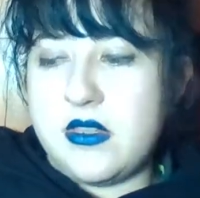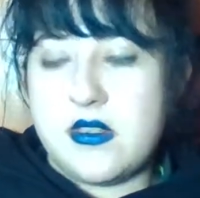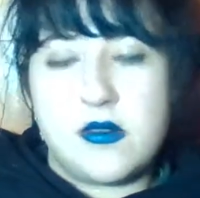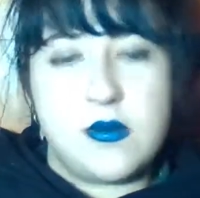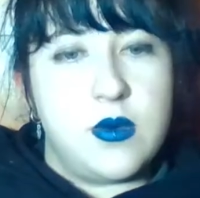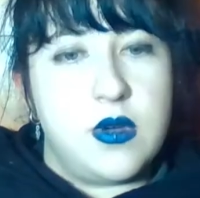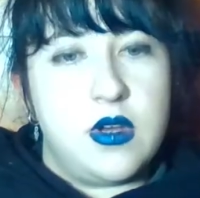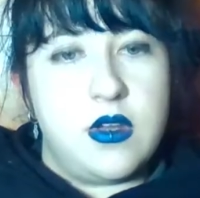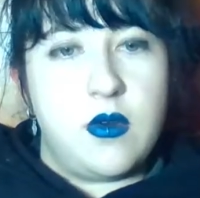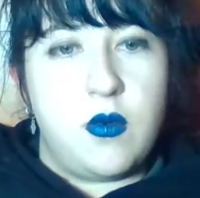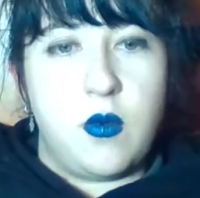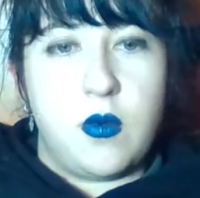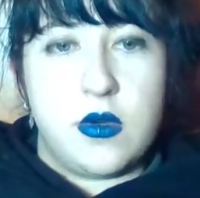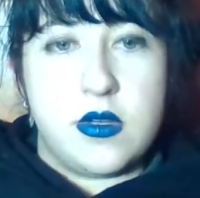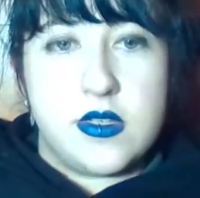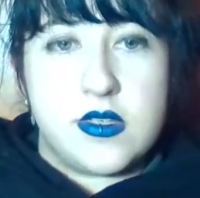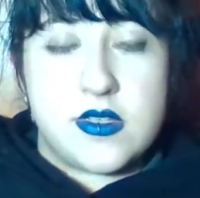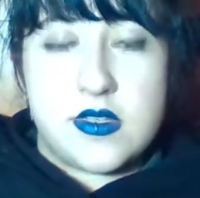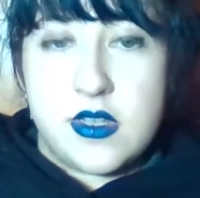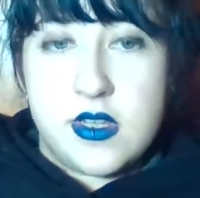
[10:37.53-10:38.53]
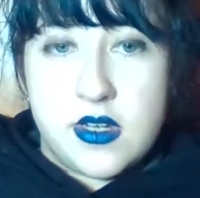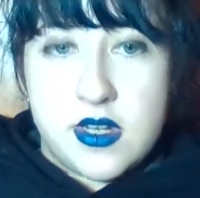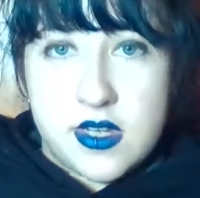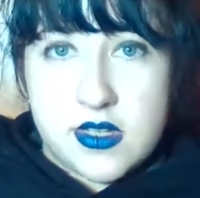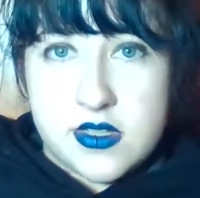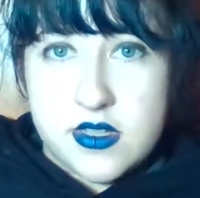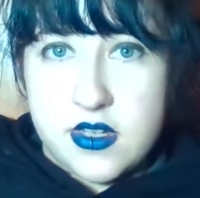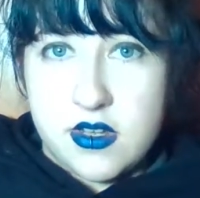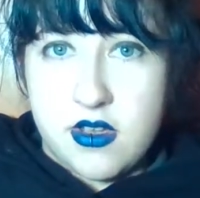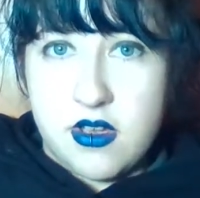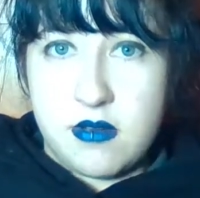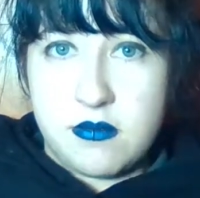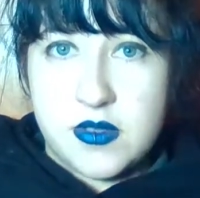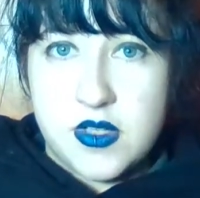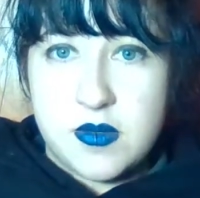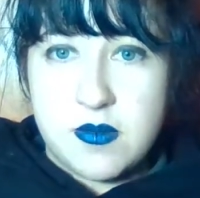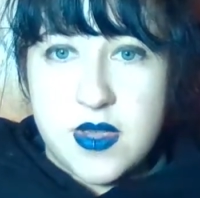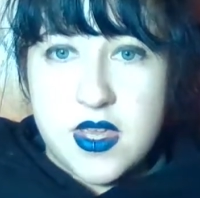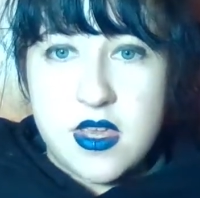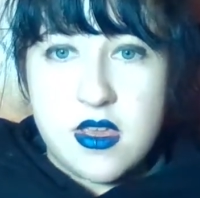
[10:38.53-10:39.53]
But this one was the next to
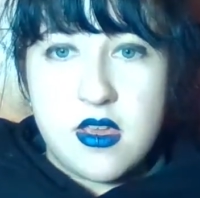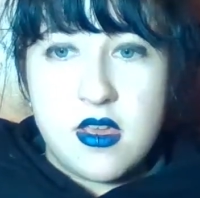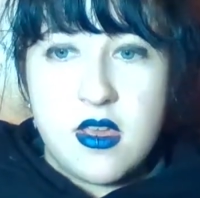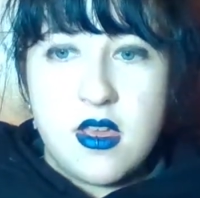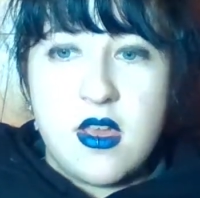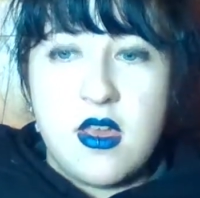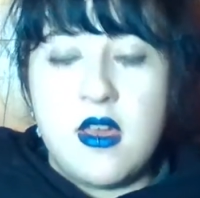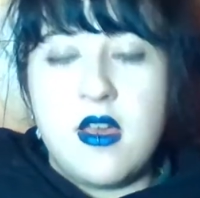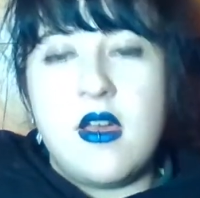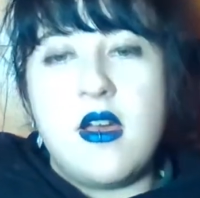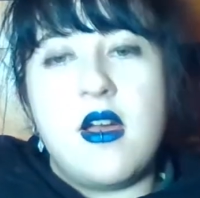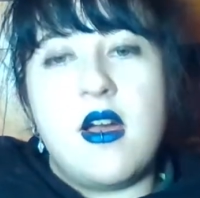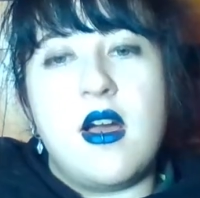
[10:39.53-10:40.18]
come to me.